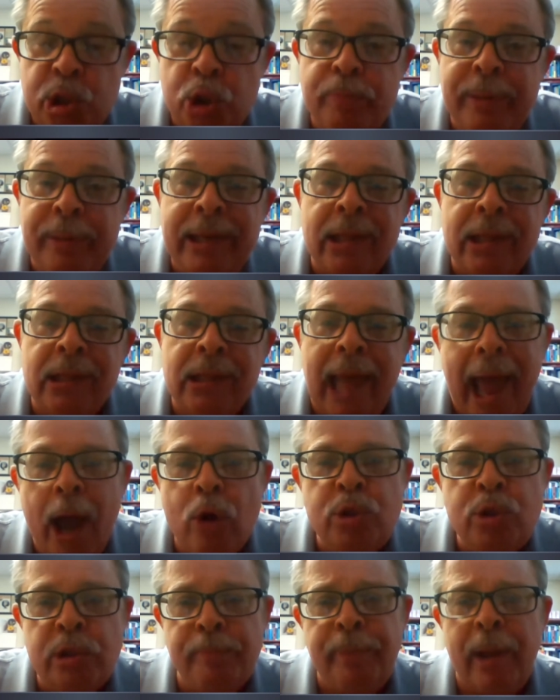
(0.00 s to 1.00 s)
to be
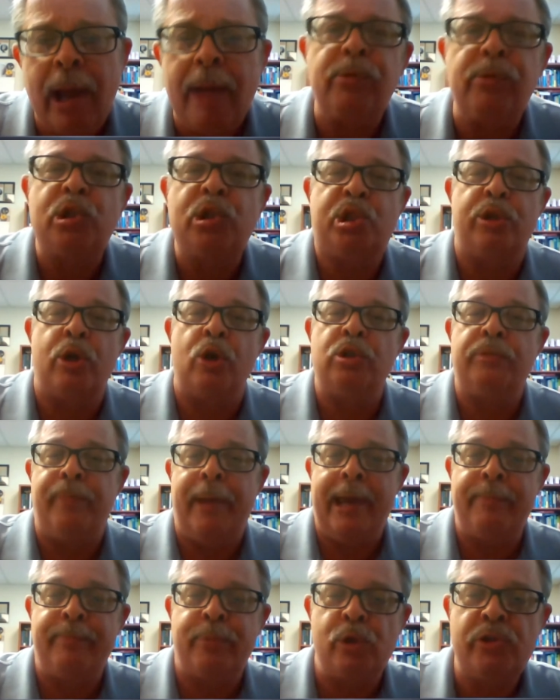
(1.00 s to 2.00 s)
allowed to publish those
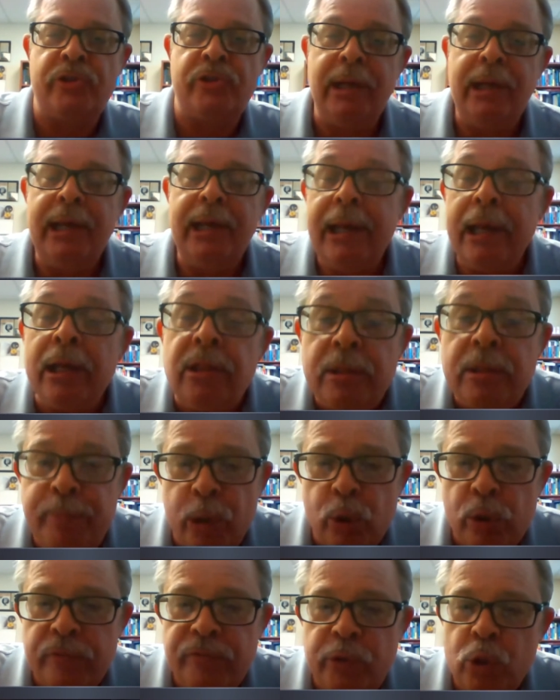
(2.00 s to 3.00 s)
papers in the
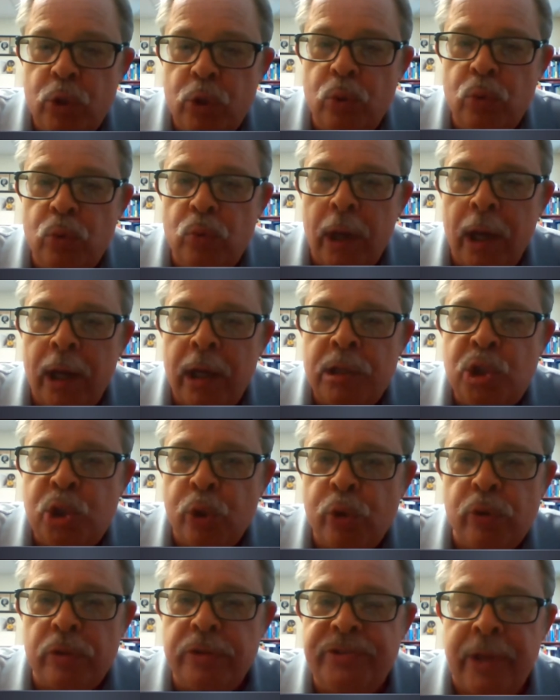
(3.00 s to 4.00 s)
peer-reviewed
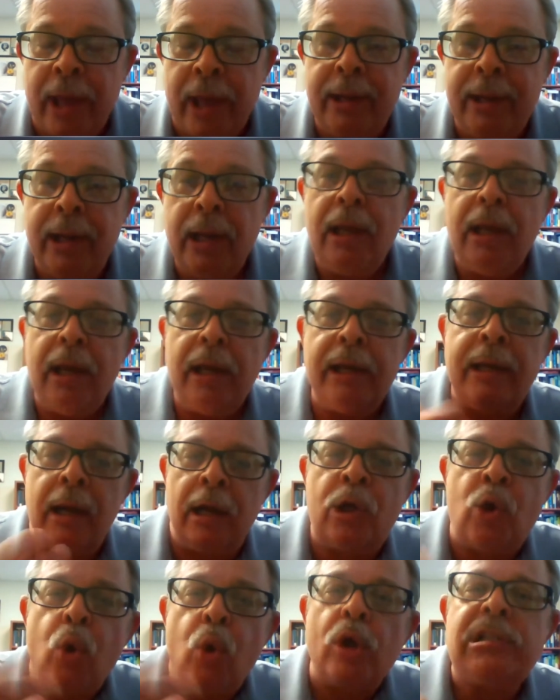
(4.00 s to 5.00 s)
journals that
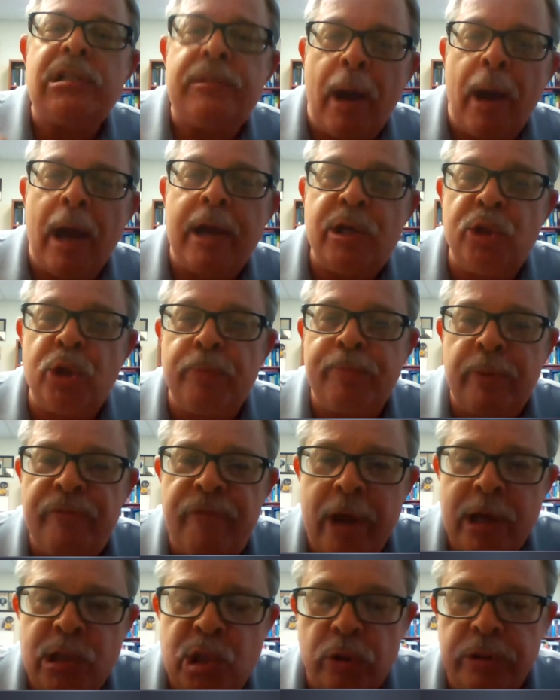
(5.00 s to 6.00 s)
correspond to their
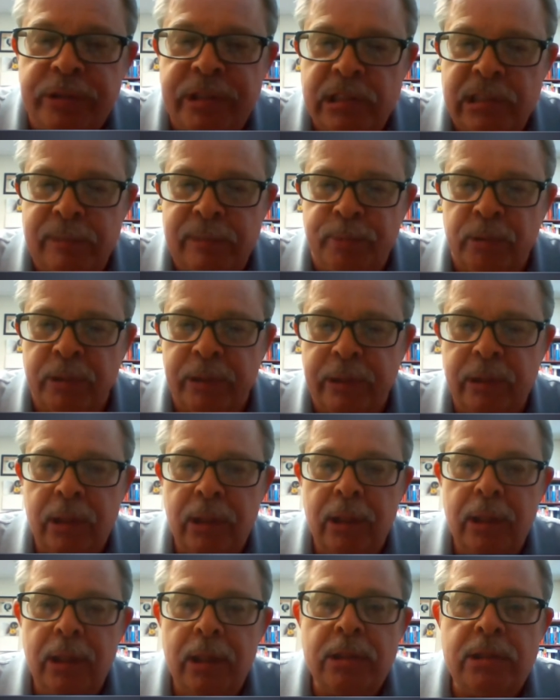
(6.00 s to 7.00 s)
professional discipline.
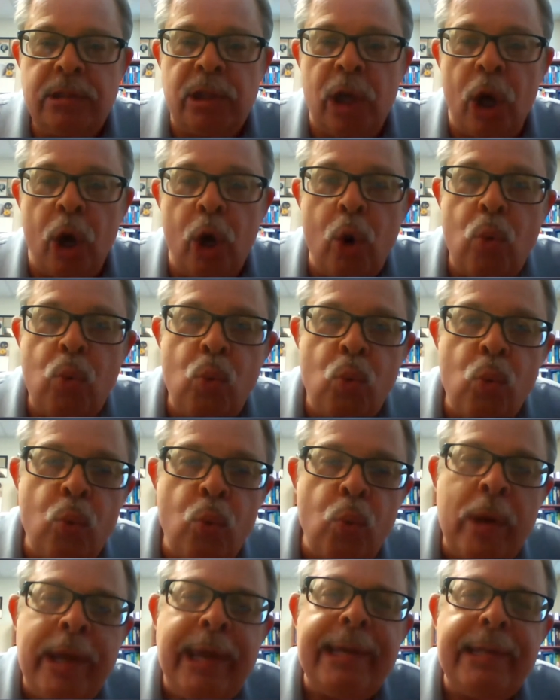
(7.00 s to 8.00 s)
So
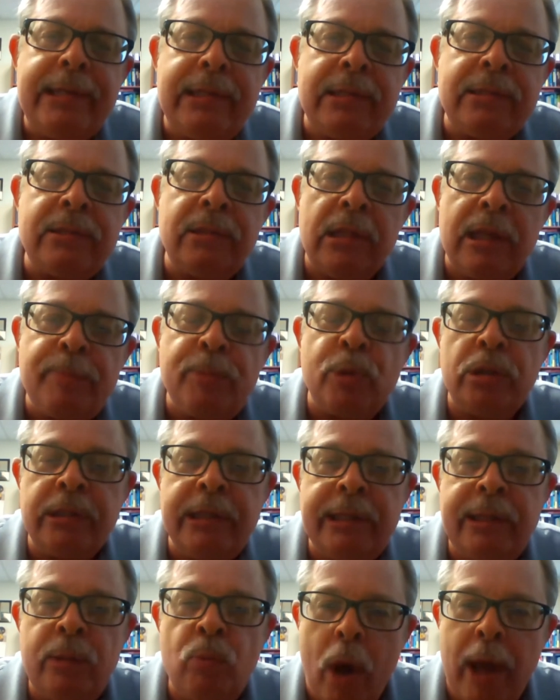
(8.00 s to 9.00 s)
we
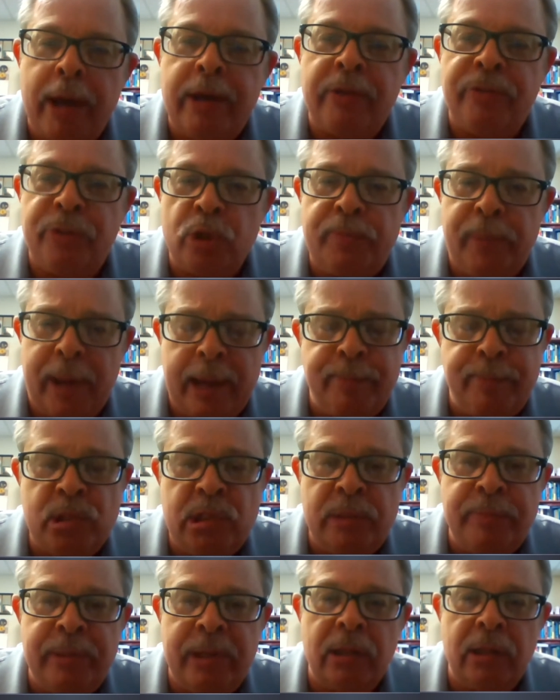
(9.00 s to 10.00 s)
deliberately wanted those
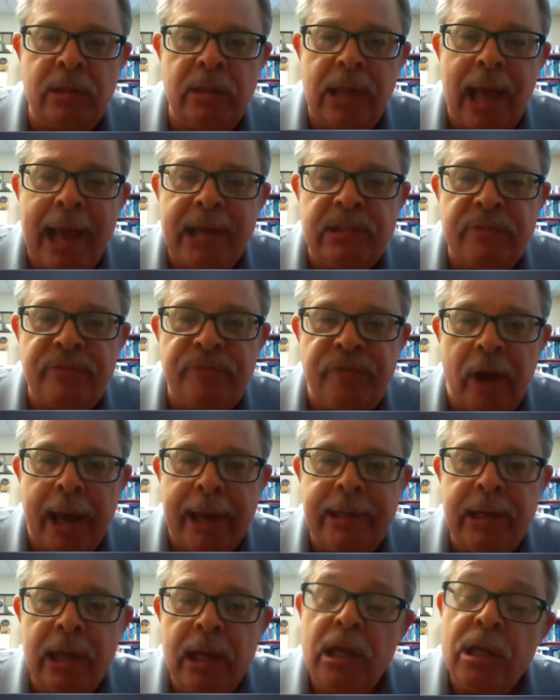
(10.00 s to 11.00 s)
papers to be
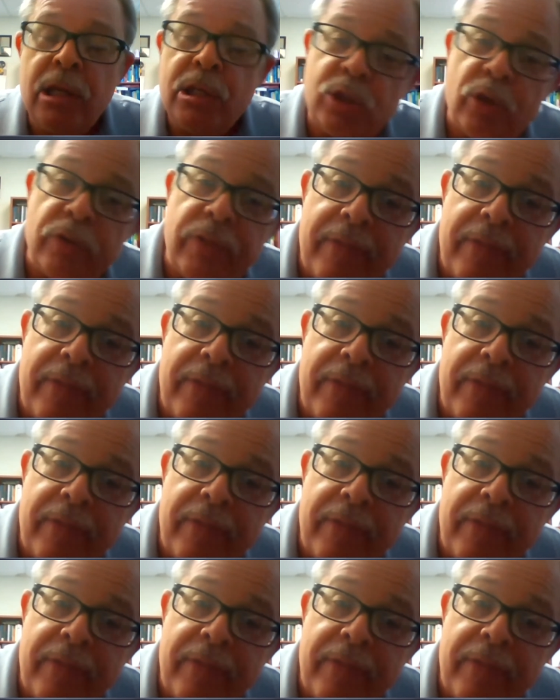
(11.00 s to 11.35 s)
unclassified so